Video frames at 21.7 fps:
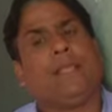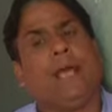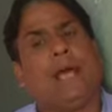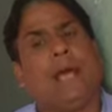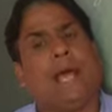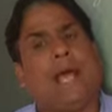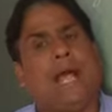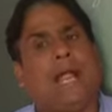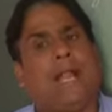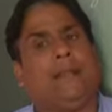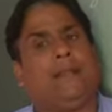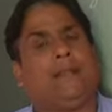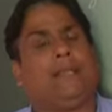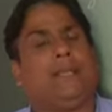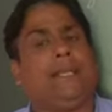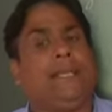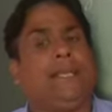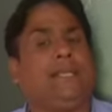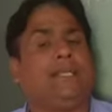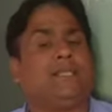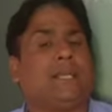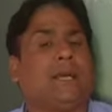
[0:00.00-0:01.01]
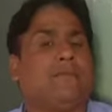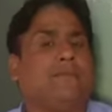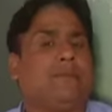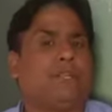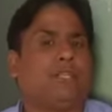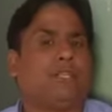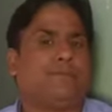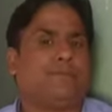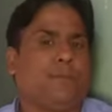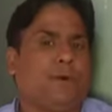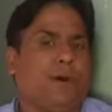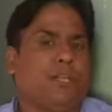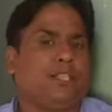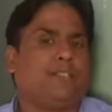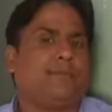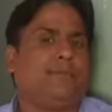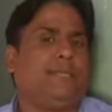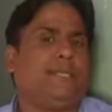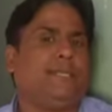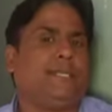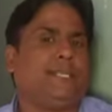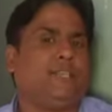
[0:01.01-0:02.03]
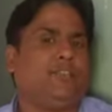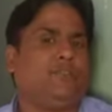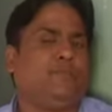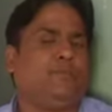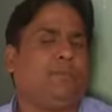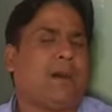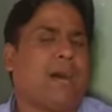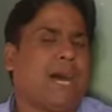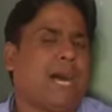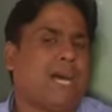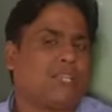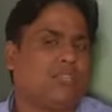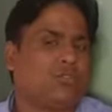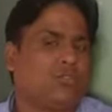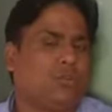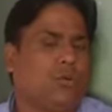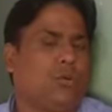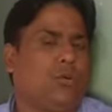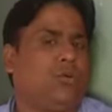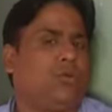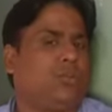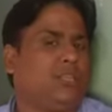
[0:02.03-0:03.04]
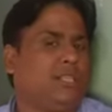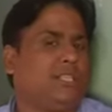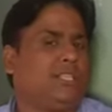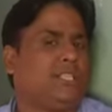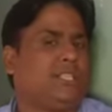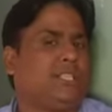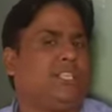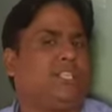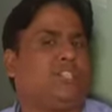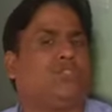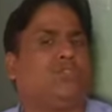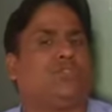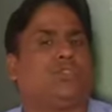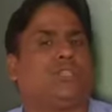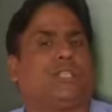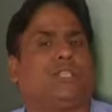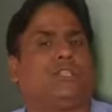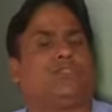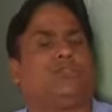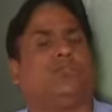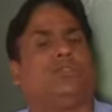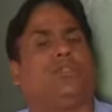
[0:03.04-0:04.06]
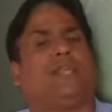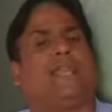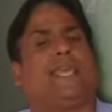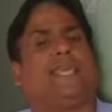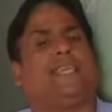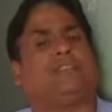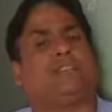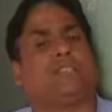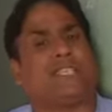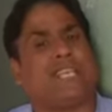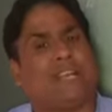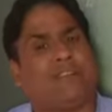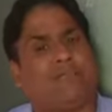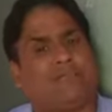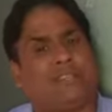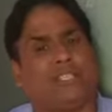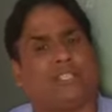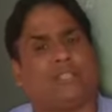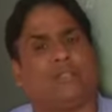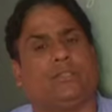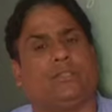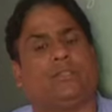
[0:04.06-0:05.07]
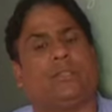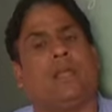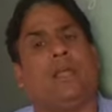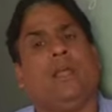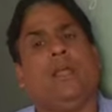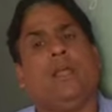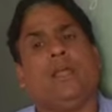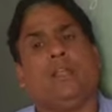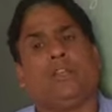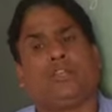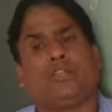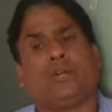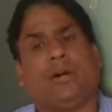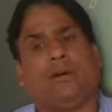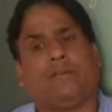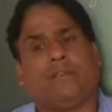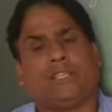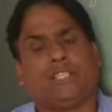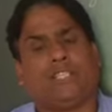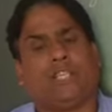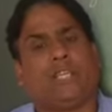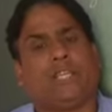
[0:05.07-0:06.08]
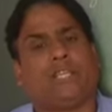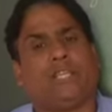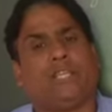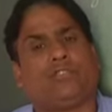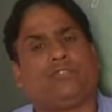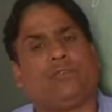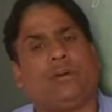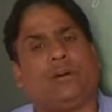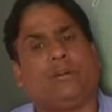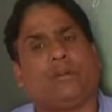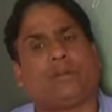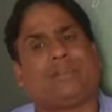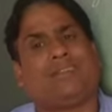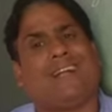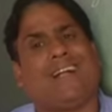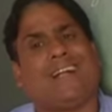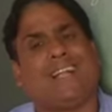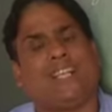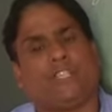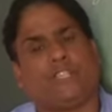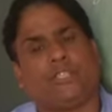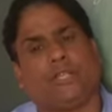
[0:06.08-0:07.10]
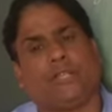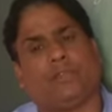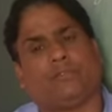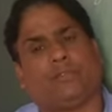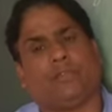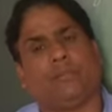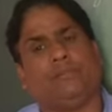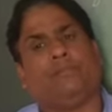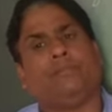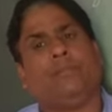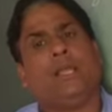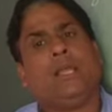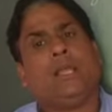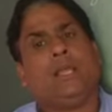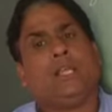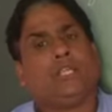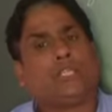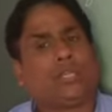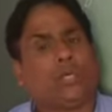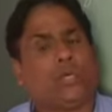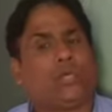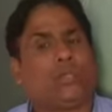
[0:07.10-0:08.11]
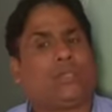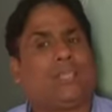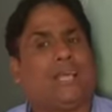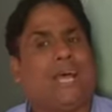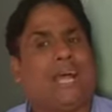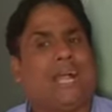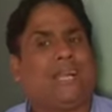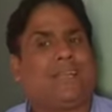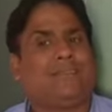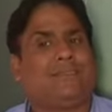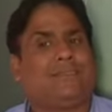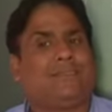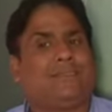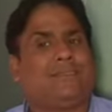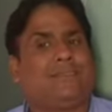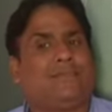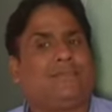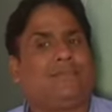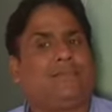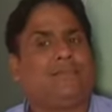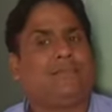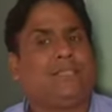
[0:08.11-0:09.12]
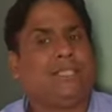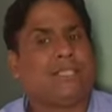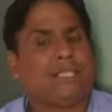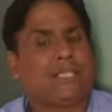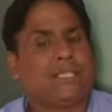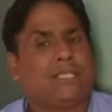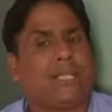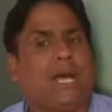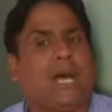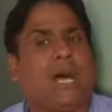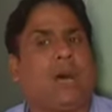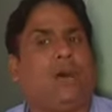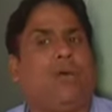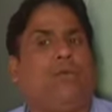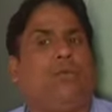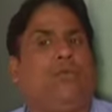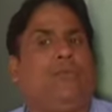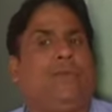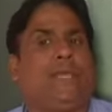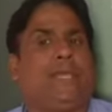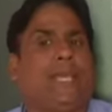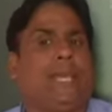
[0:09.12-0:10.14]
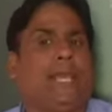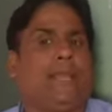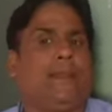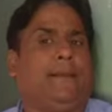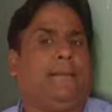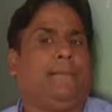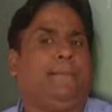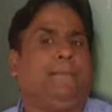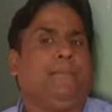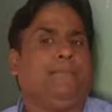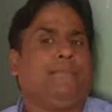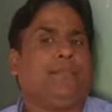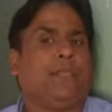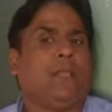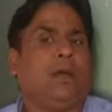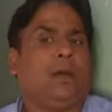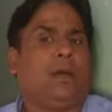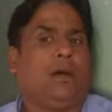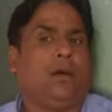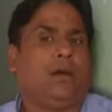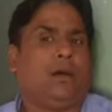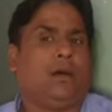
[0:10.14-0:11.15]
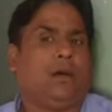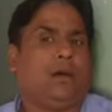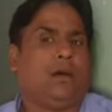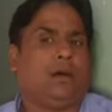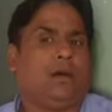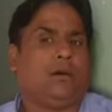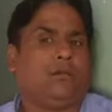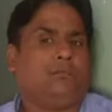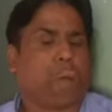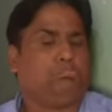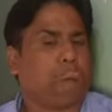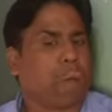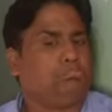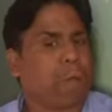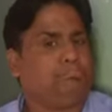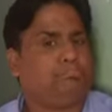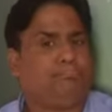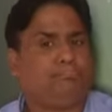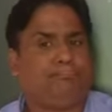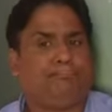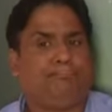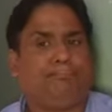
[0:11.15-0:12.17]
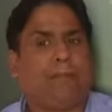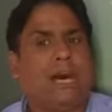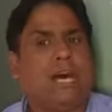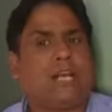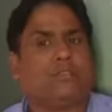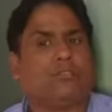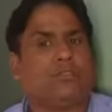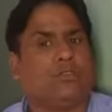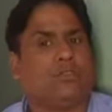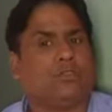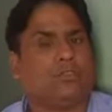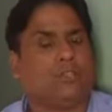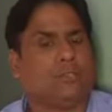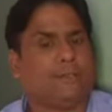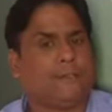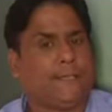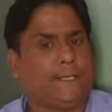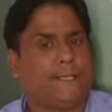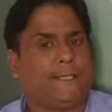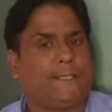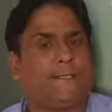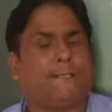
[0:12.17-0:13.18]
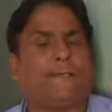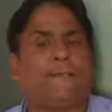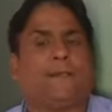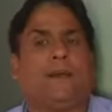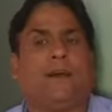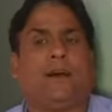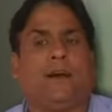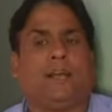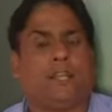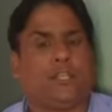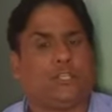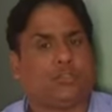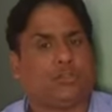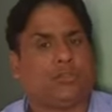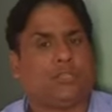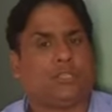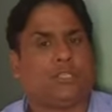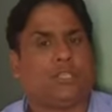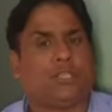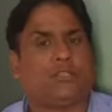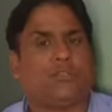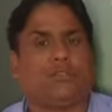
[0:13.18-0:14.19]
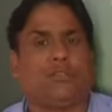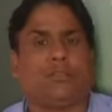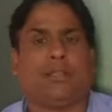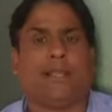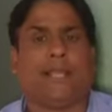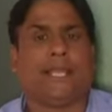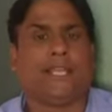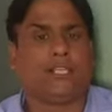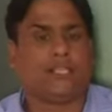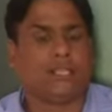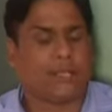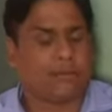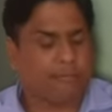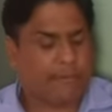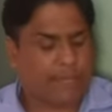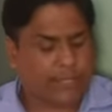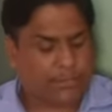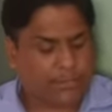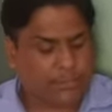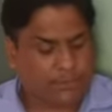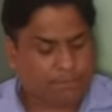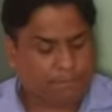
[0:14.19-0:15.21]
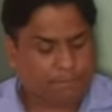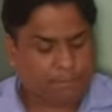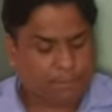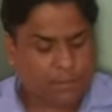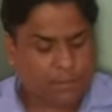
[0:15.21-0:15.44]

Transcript: and it is our responsibility to pass on these resources to the next generations, to our children, to our grandchildren, so that this is how we can pass on these resources to the next generation.